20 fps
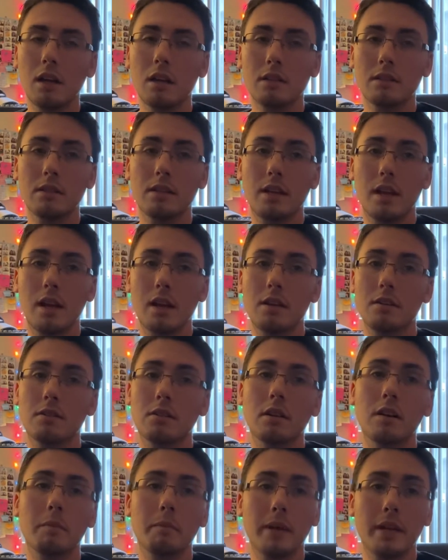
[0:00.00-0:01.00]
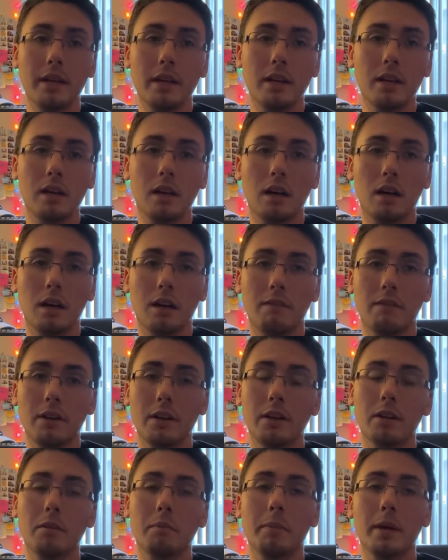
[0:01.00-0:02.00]
Today is going to be a
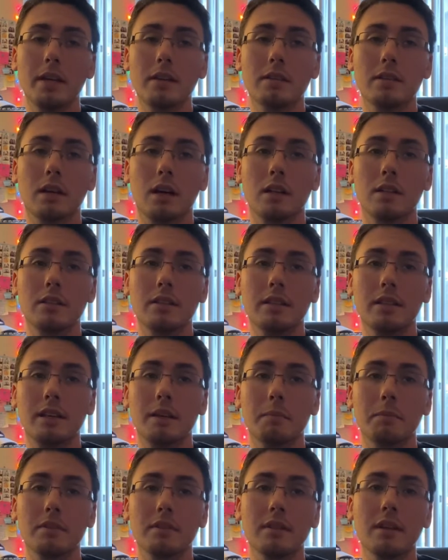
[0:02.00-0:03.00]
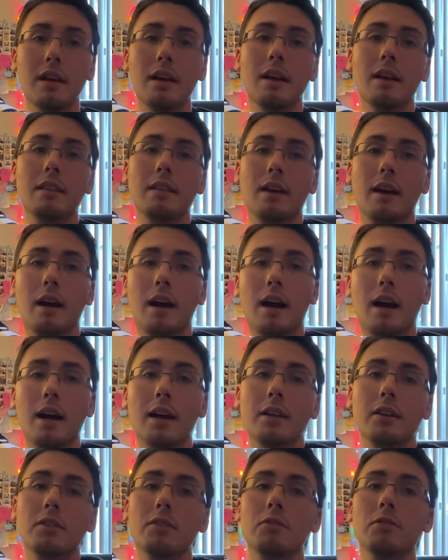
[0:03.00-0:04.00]
video based on tips that I
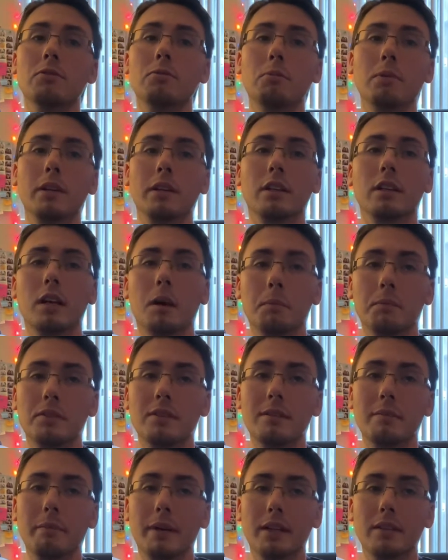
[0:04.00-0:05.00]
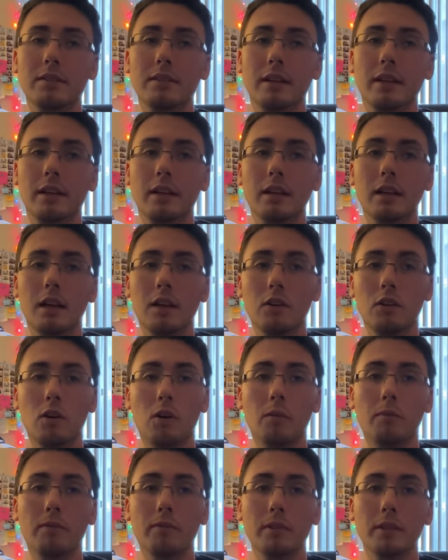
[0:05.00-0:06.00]
use when it comes to mixing, and
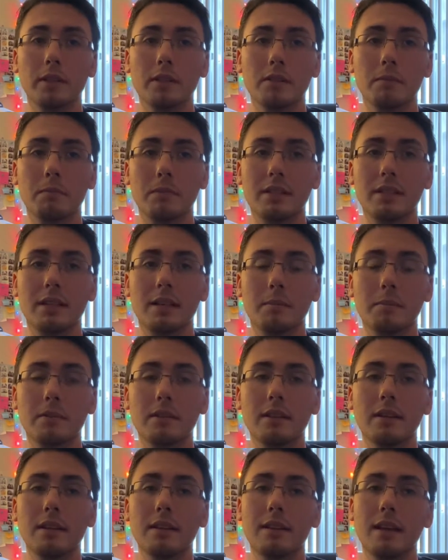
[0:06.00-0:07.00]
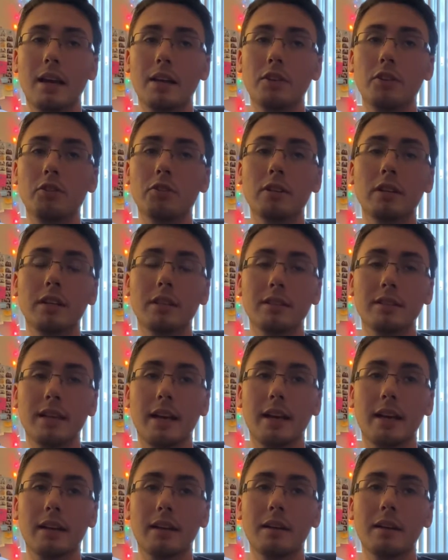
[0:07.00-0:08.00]
hopefully some tips that you can
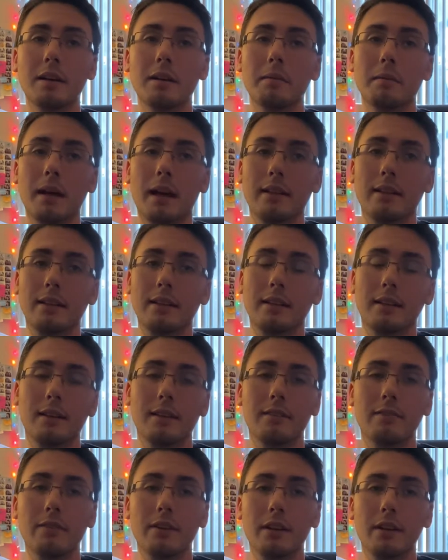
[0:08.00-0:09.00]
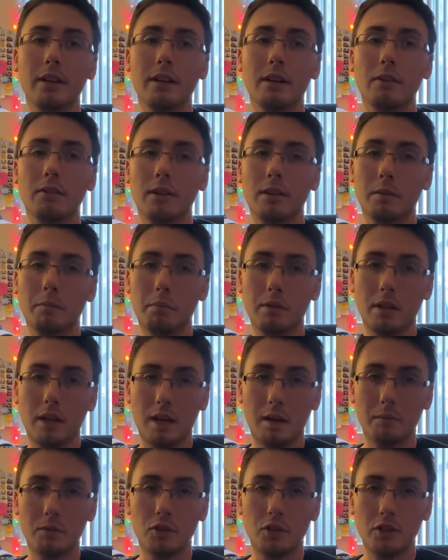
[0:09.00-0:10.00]
take at the end of the video and apply
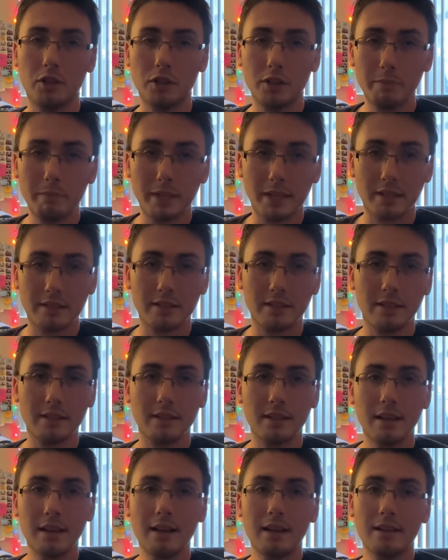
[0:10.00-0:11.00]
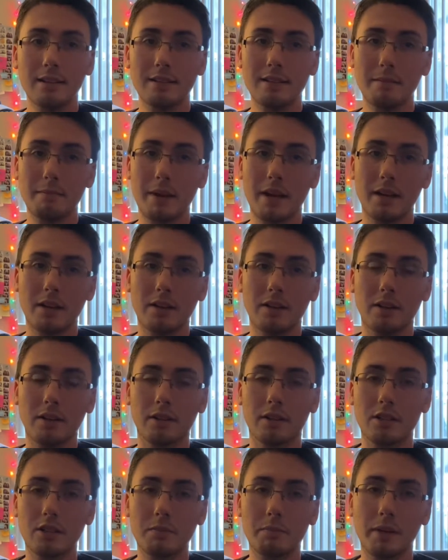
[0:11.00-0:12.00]
them to your mixes to make your
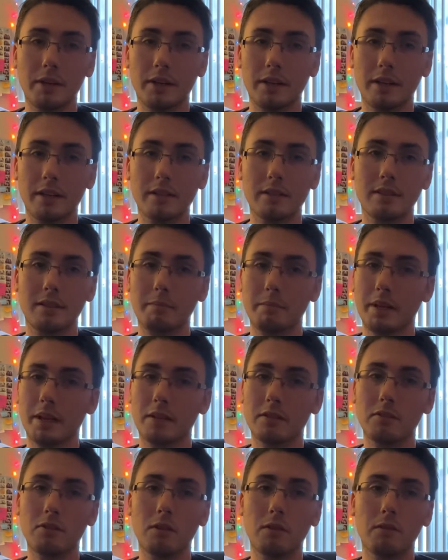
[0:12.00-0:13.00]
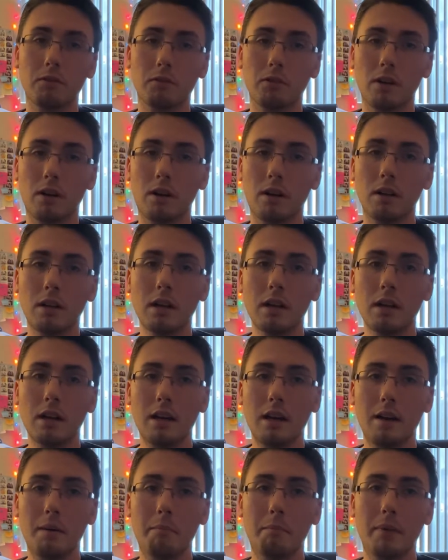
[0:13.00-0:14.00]
experience and mix overall
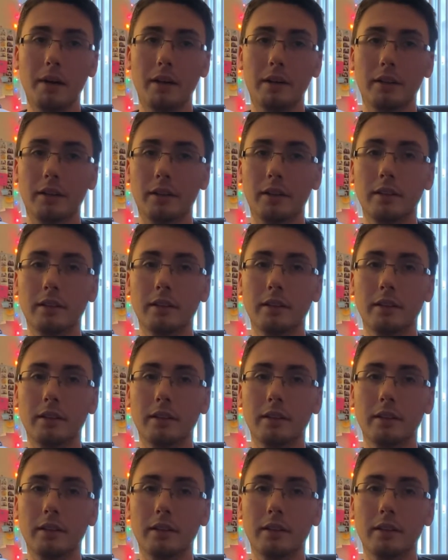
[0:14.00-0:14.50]
a better